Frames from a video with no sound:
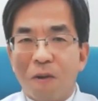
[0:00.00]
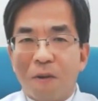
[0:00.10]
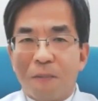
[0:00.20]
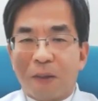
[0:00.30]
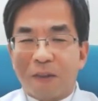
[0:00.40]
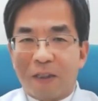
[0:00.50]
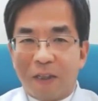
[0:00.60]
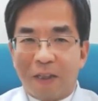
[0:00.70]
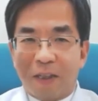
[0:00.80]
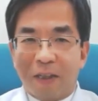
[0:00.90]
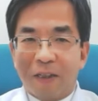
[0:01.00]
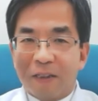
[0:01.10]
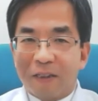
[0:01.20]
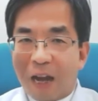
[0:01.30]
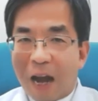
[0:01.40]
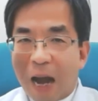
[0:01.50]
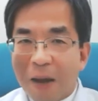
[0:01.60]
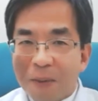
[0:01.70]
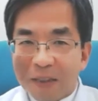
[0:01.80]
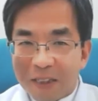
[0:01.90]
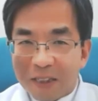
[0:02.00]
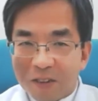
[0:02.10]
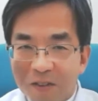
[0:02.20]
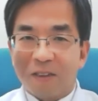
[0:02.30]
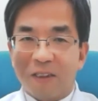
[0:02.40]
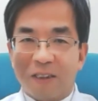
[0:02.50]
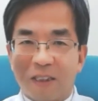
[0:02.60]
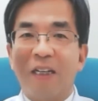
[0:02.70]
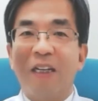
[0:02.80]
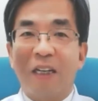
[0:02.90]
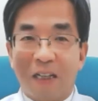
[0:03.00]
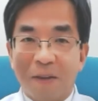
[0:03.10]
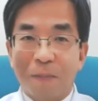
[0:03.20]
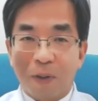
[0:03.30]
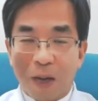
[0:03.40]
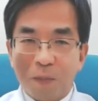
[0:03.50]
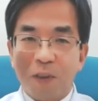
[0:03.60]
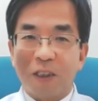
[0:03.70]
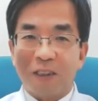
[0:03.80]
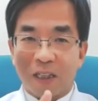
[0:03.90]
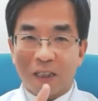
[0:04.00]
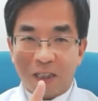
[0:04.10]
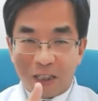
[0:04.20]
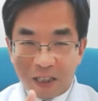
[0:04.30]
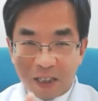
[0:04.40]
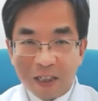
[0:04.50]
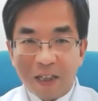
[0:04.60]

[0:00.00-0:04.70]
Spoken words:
but the hypertension is a key. Blood pressure is a key